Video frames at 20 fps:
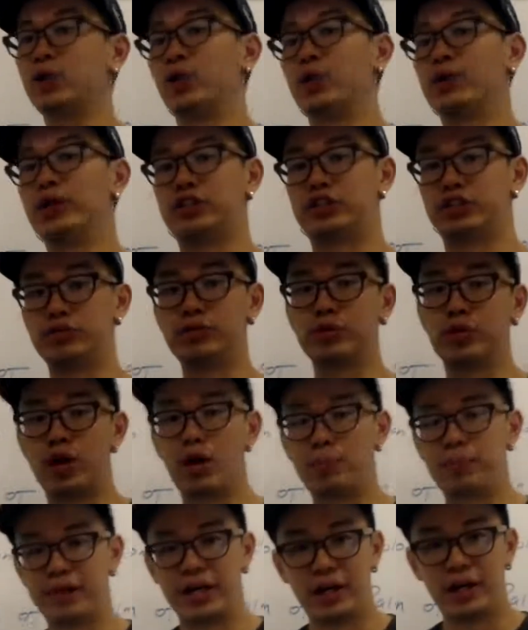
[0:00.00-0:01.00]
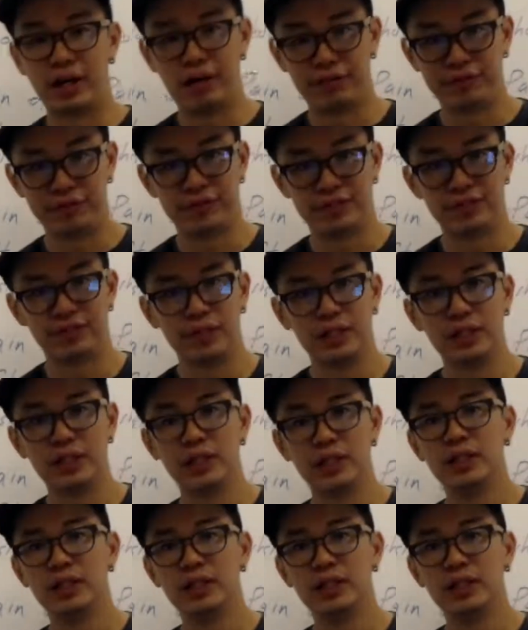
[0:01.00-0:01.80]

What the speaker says: going through corporate head office.